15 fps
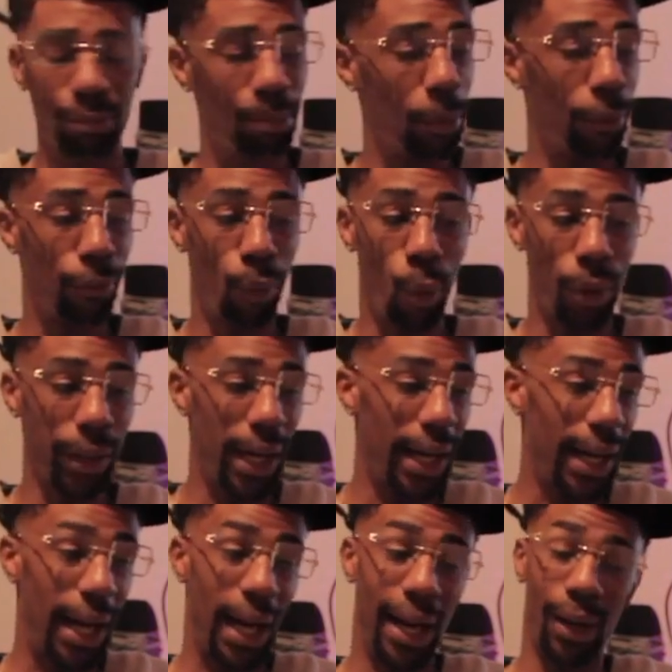Before
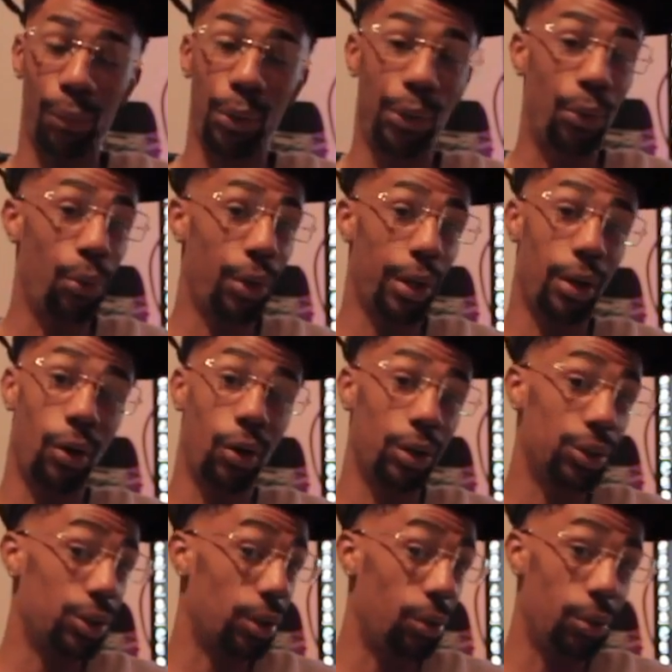that, I recorded on
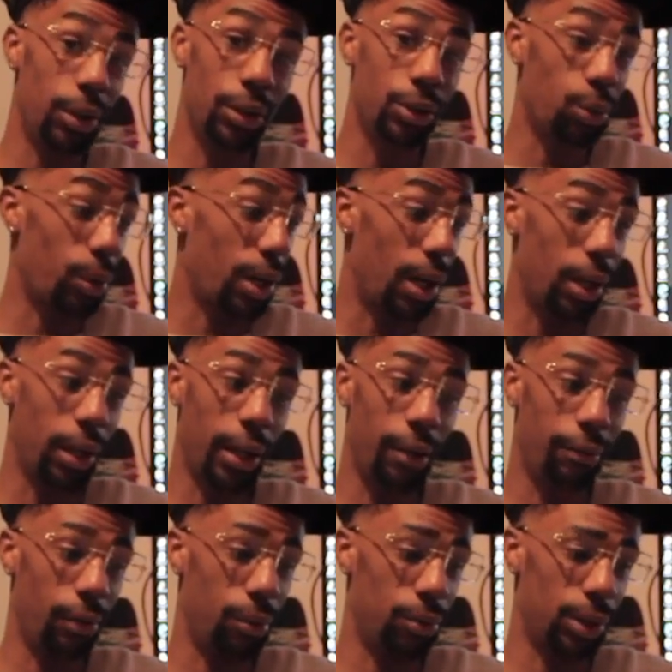Sony $20
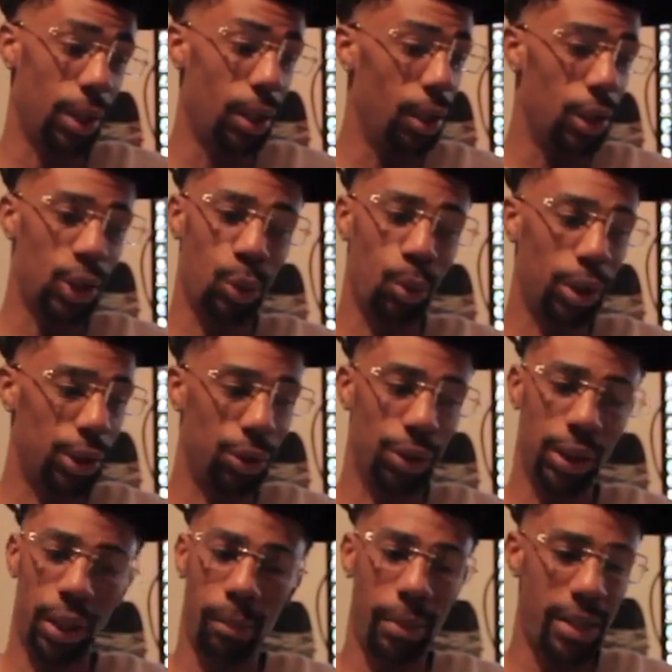headphones. The one that you
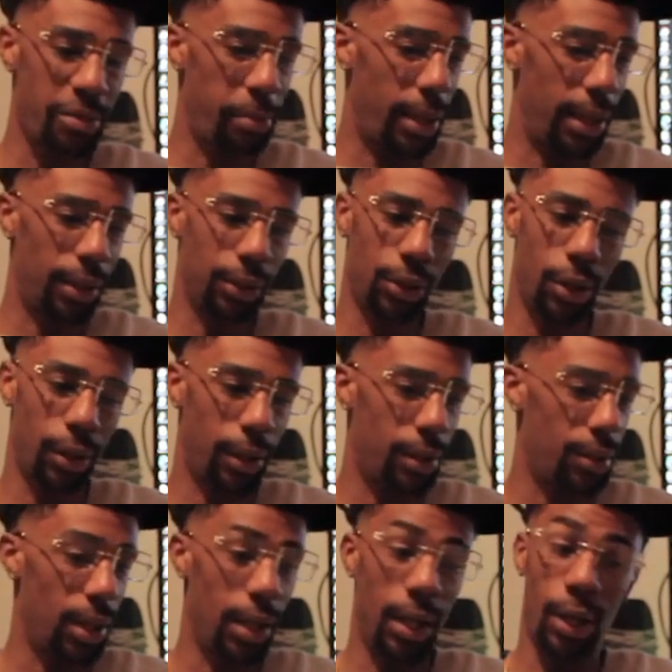see at Best Buy or Target.
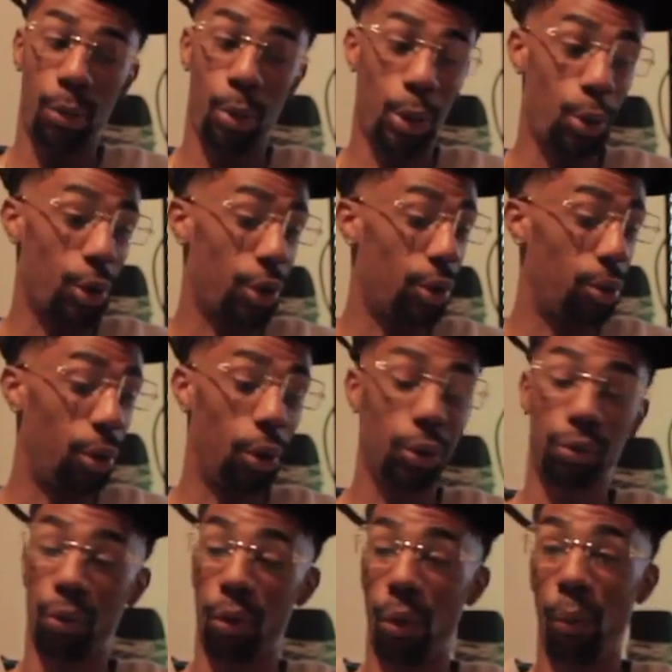Recorded on those
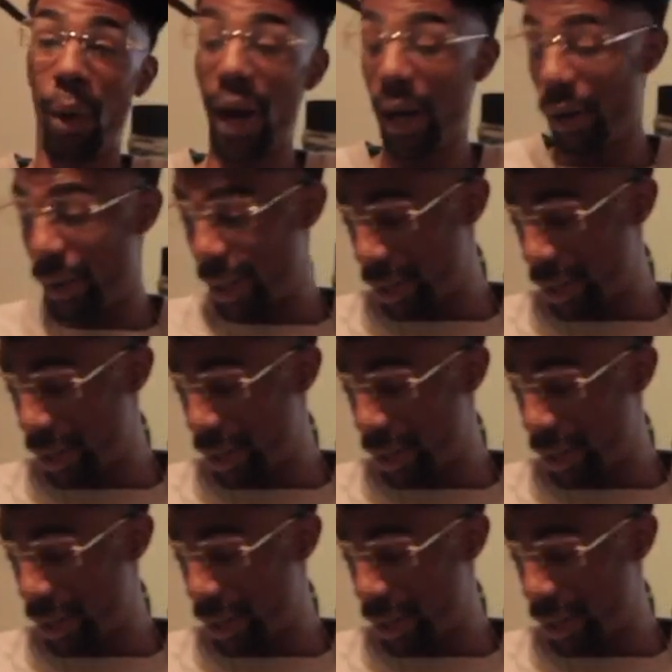for a while.